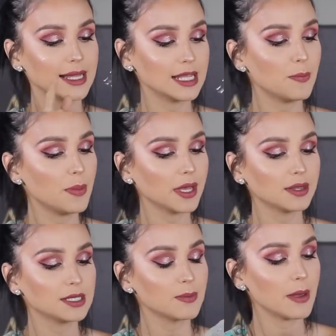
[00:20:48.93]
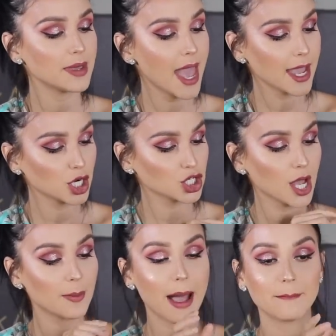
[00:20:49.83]
I did pick these baby
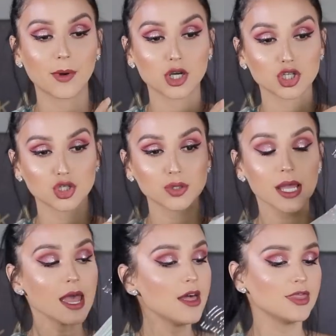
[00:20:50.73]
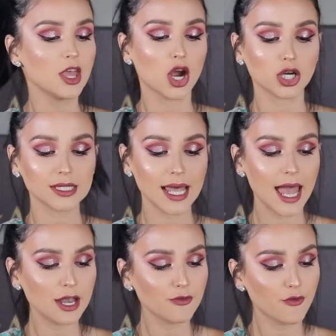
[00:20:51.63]
hangers up at Marshalls. They are
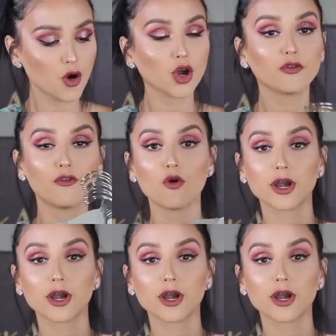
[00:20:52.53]
10 for $4,